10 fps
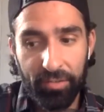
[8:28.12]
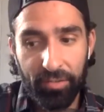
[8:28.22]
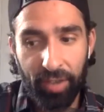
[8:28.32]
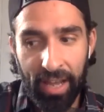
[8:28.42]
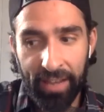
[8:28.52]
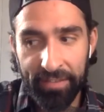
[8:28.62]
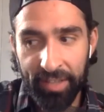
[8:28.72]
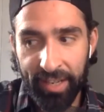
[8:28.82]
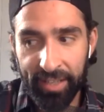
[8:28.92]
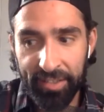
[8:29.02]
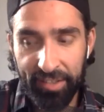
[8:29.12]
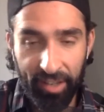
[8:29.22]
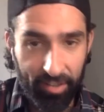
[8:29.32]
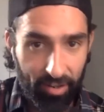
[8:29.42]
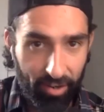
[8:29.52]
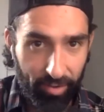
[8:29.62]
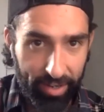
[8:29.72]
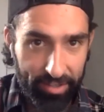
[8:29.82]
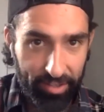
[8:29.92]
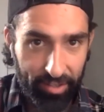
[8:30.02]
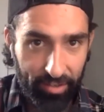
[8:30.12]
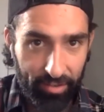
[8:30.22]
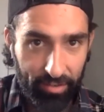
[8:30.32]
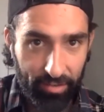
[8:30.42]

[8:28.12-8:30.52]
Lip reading: drives like a stunt car racer.